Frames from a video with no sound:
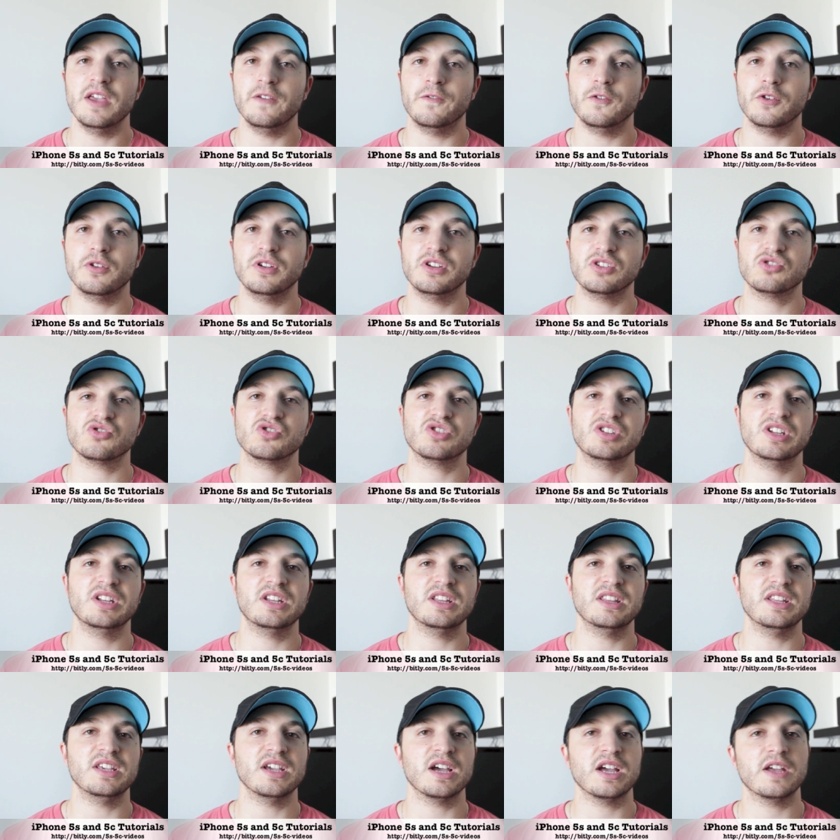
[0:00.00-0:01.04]
If you're interested
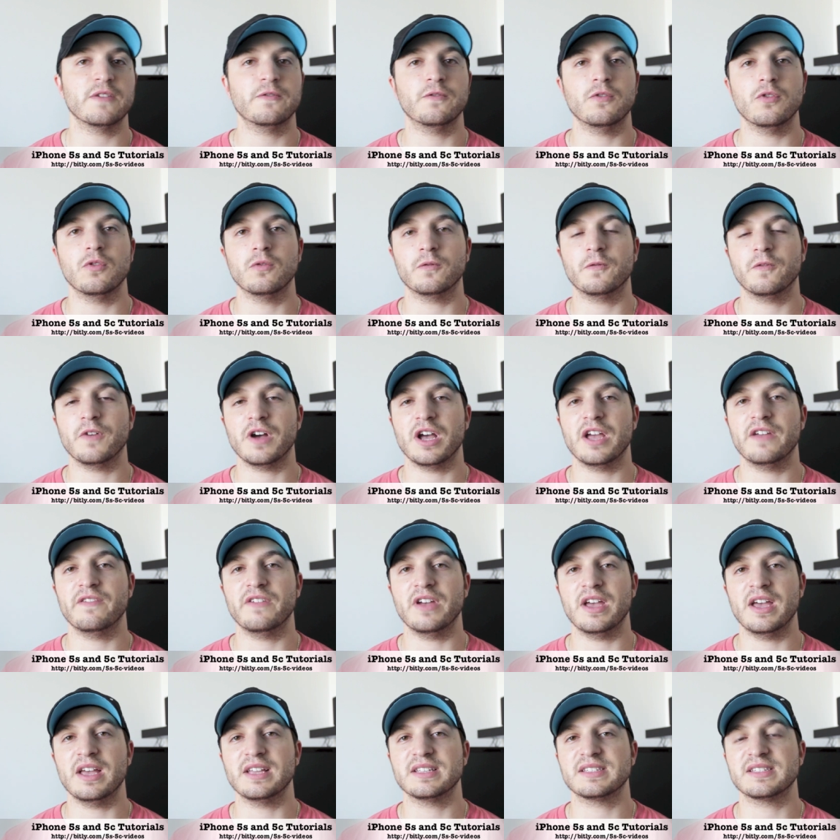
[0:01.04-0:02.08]
in the iPhone five
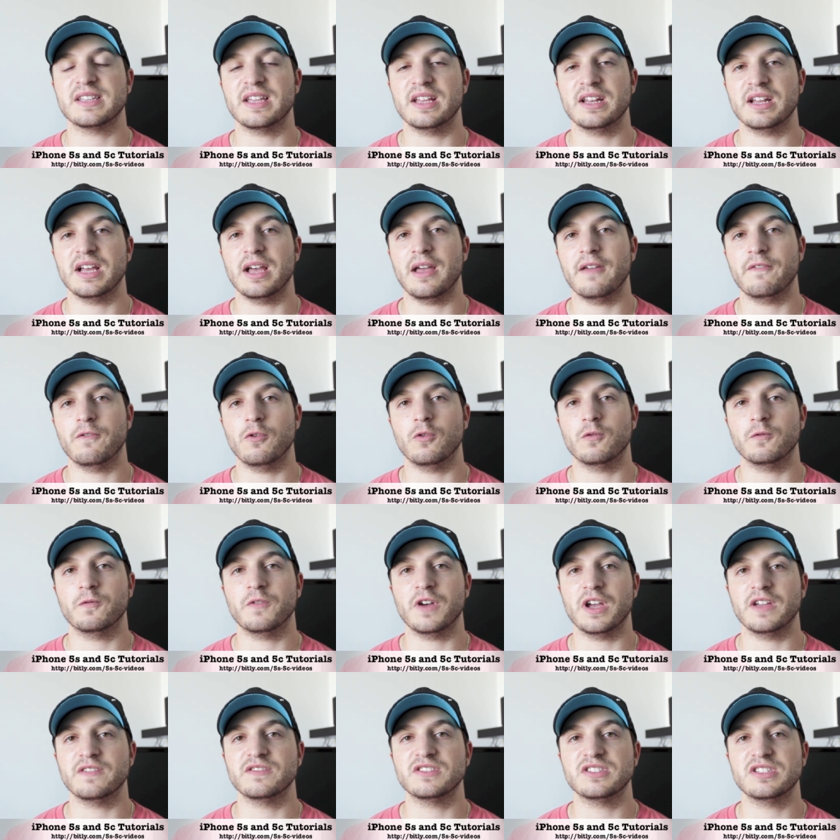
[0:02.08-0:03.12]
S and iPhone
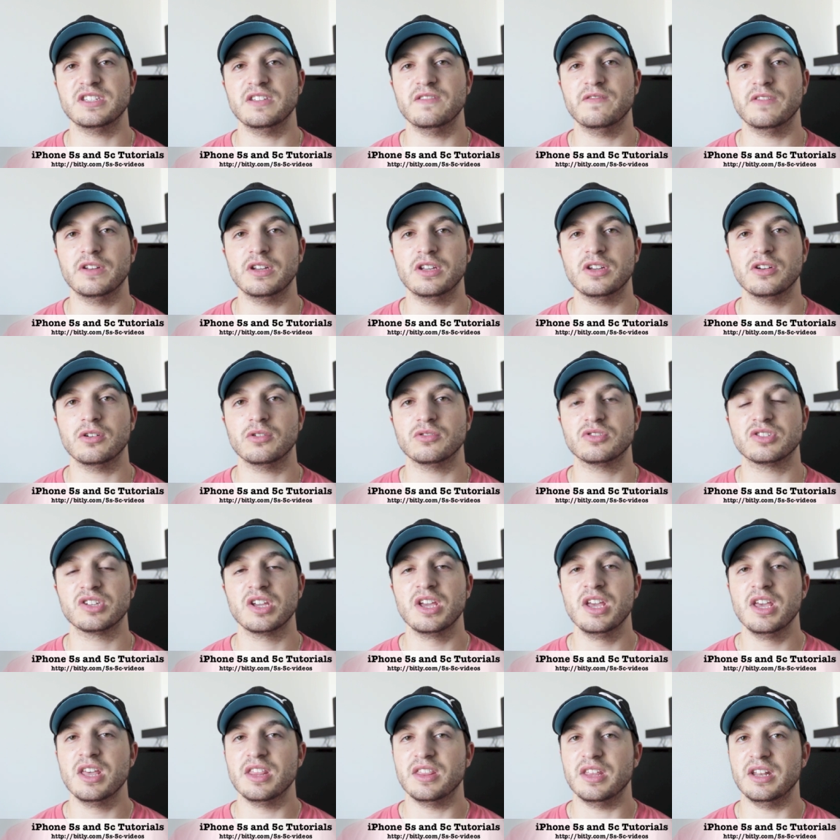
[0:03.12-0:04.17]
five C videos,
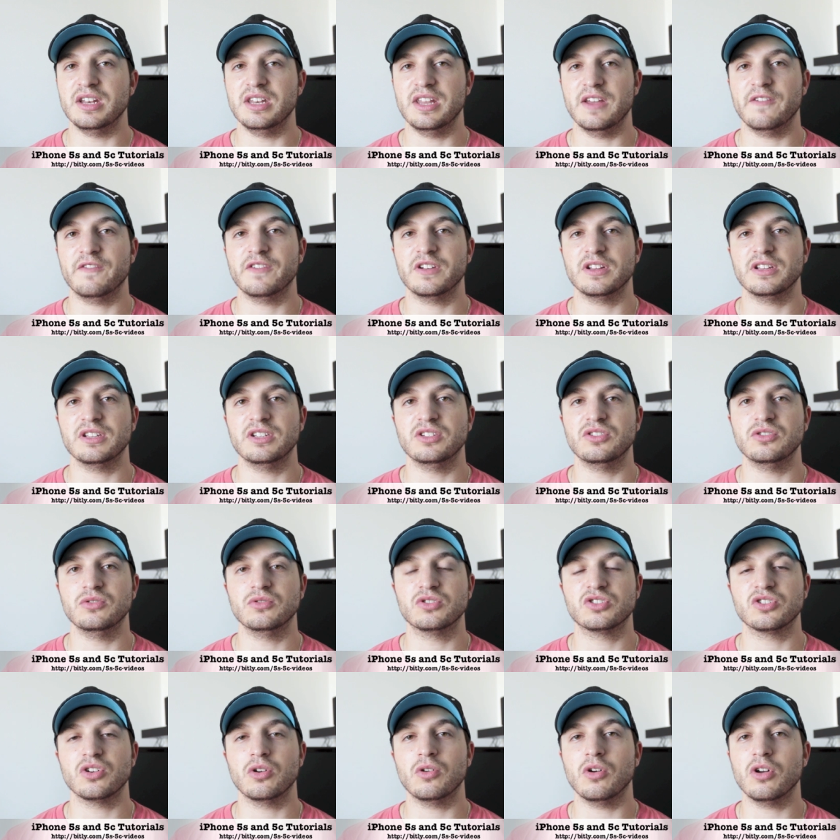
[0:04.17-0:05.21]
then definitely
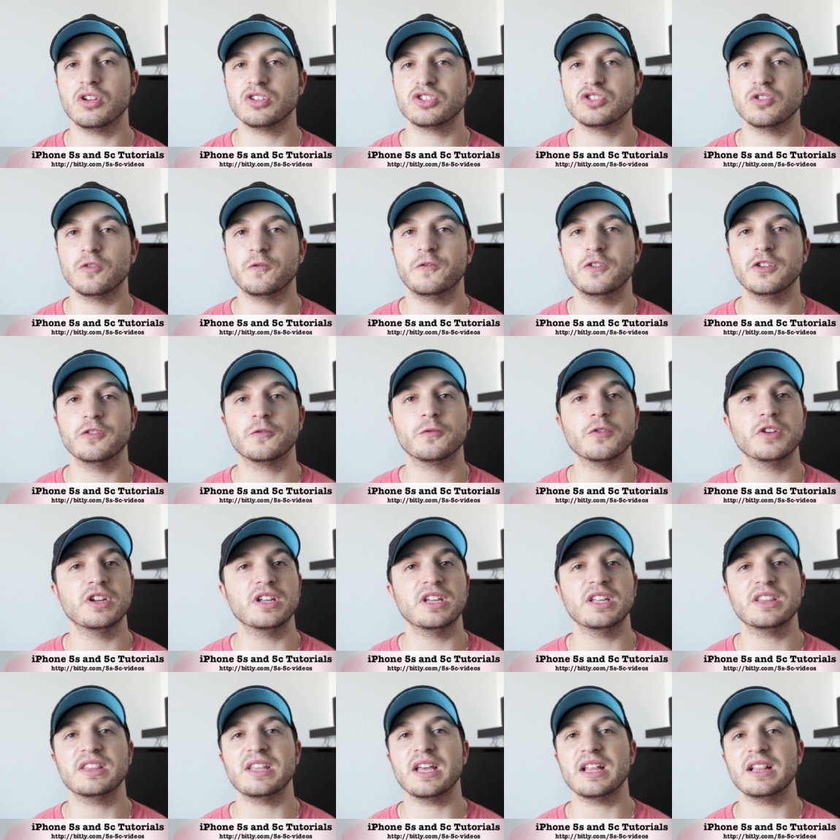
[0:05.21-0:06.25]
do so. Also, feel free
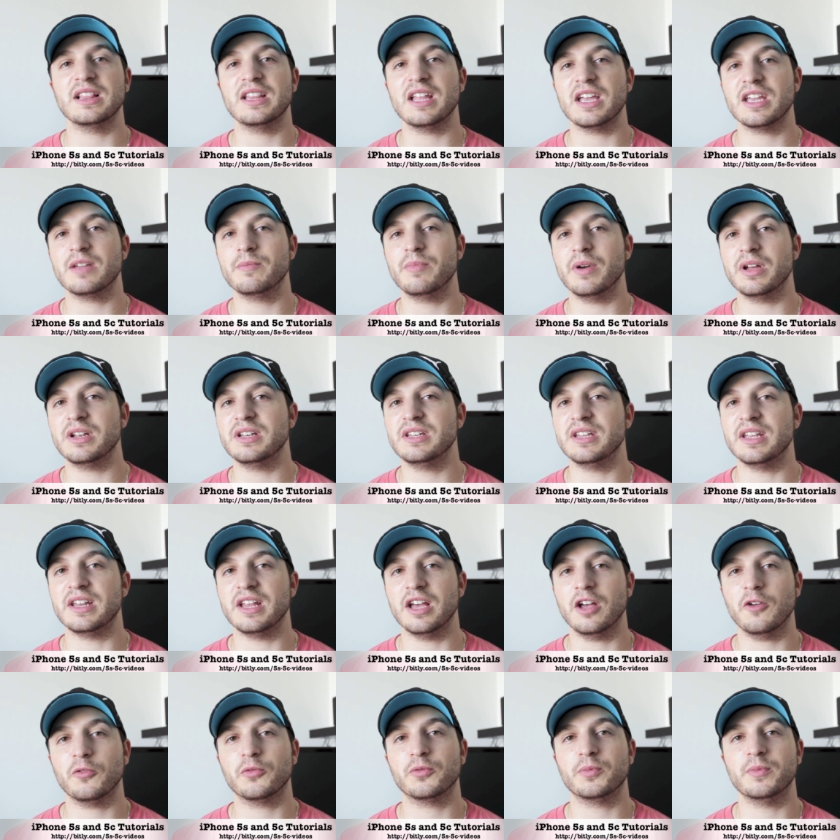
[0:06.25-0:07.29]
to hit that like button. It
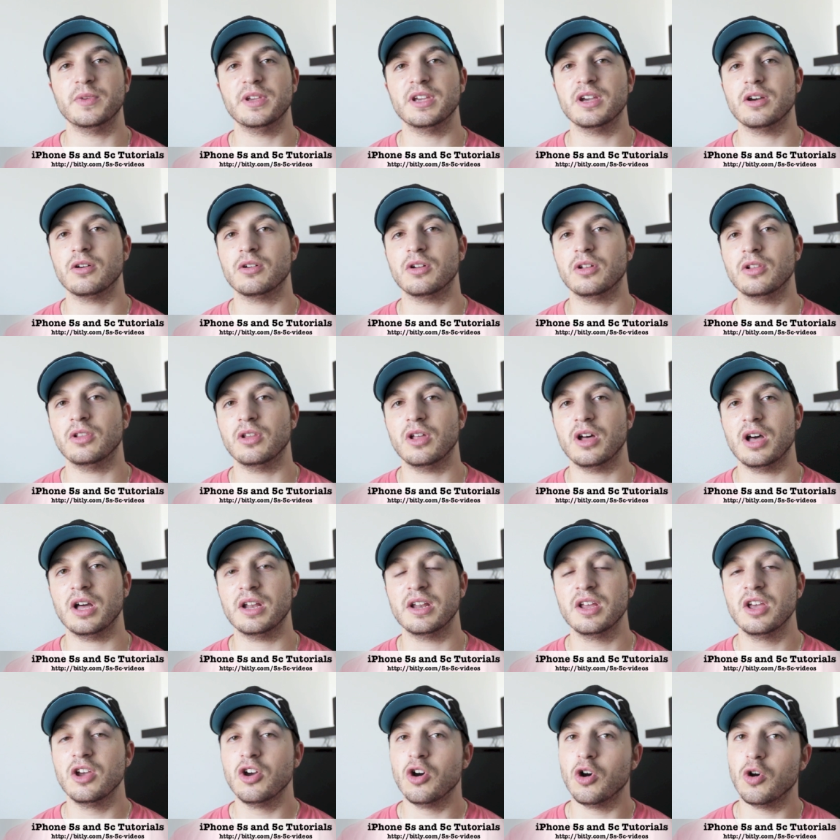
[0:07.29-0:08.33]
helps me out a
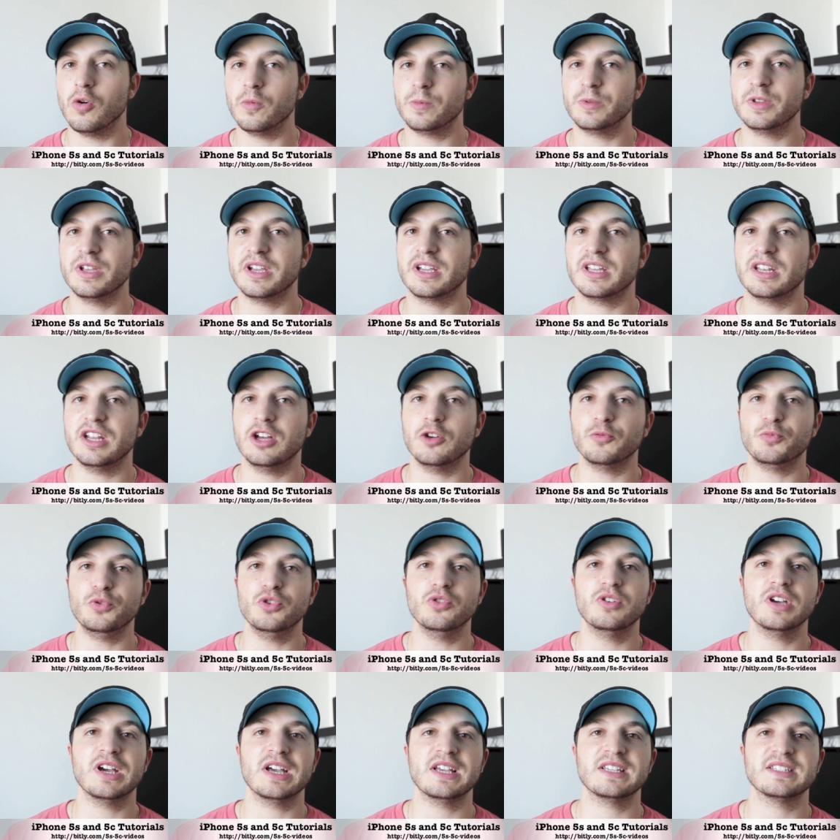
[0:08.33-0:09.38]
lot. Hopefully I can help
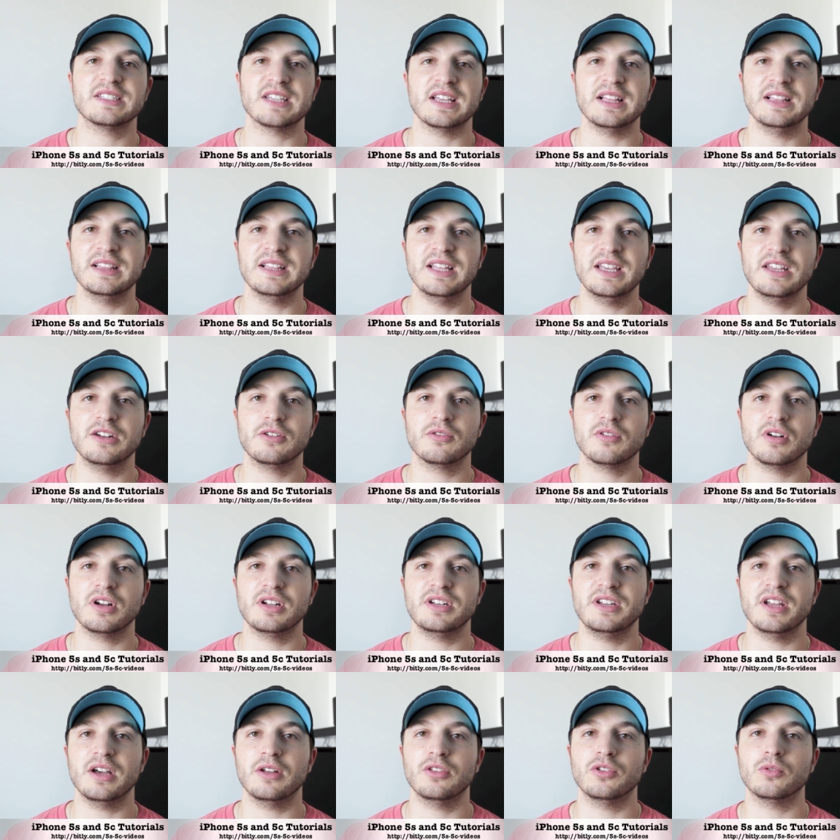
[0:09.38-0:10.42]
you guys later
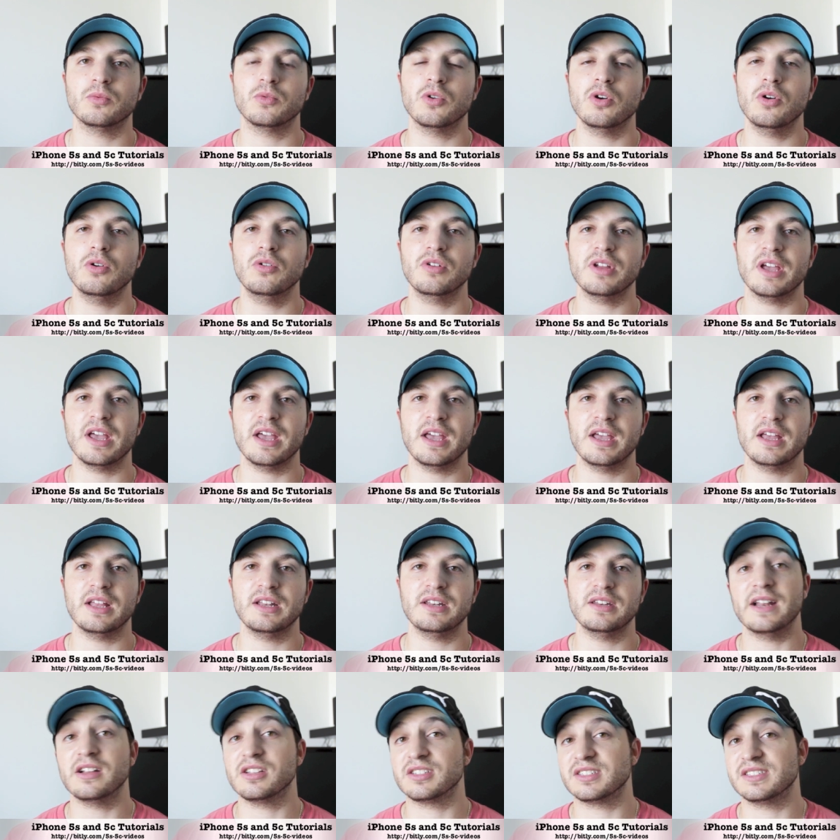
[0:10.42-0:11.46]
on down the road,
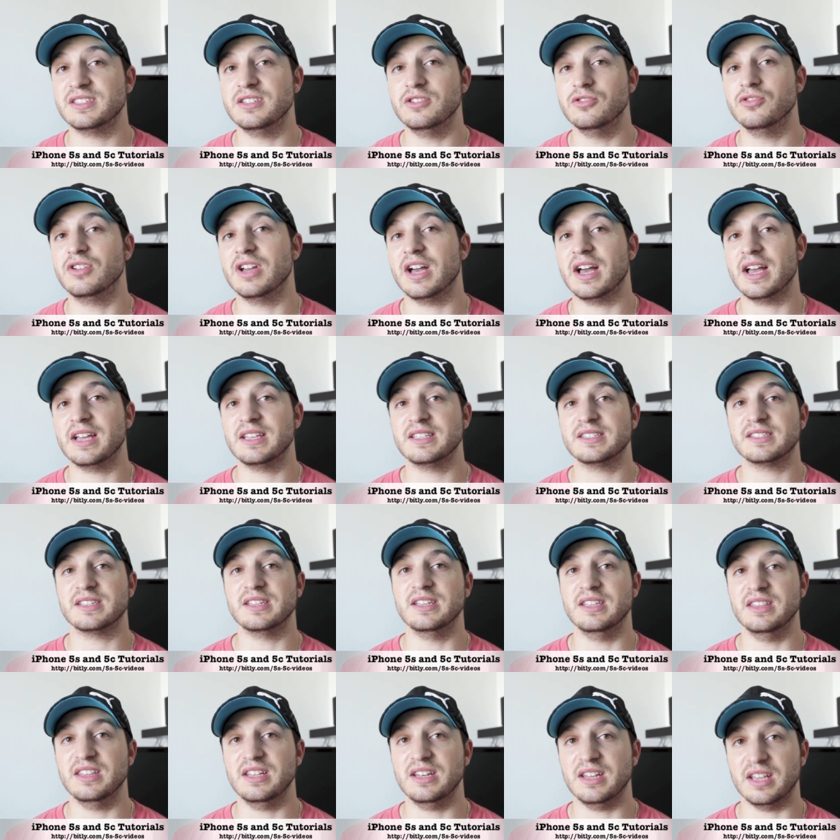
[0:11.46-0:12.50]
and I'll see you guys
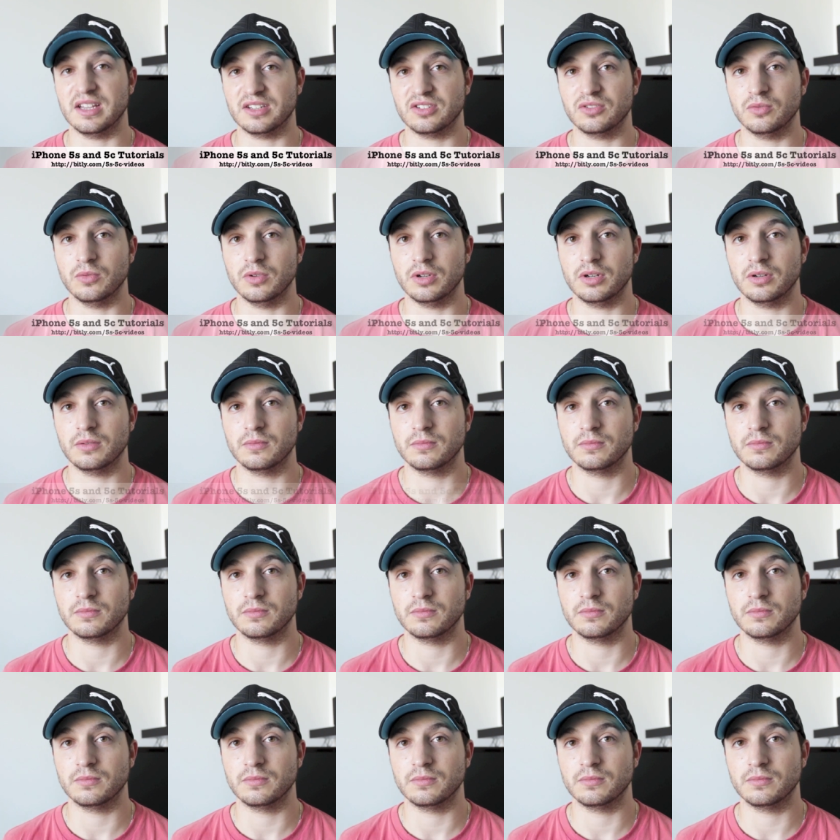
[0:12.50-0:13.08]
in the next one.